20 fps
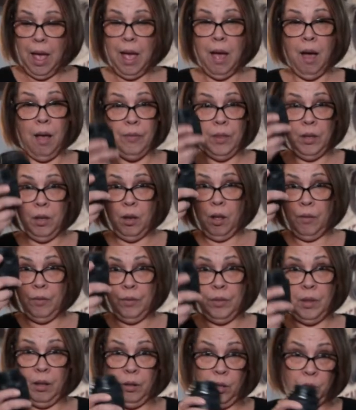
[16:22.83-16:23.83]
on the,
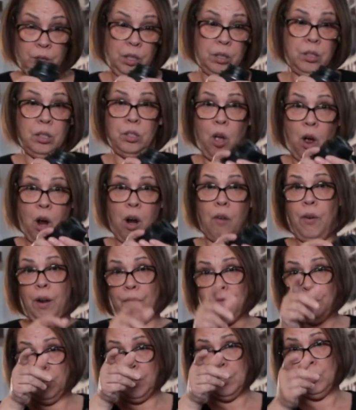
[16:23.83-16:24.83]
because this is
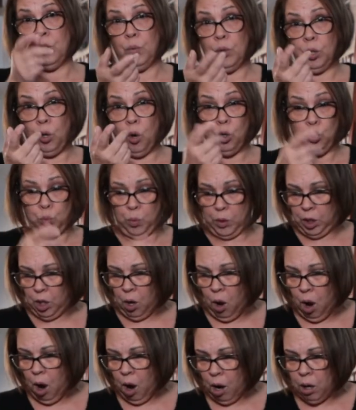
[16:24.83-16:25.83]
RF, so this one goes with the
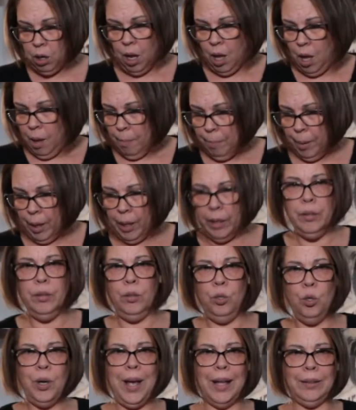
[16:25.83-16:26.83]
R, but
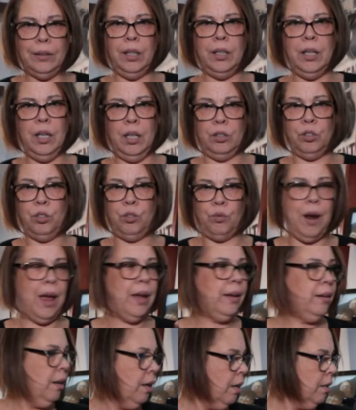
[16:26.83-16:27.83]
you get the gist,
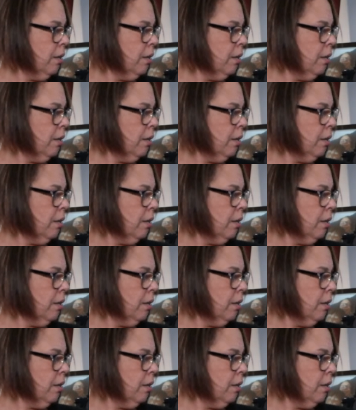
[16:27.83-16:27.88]
right?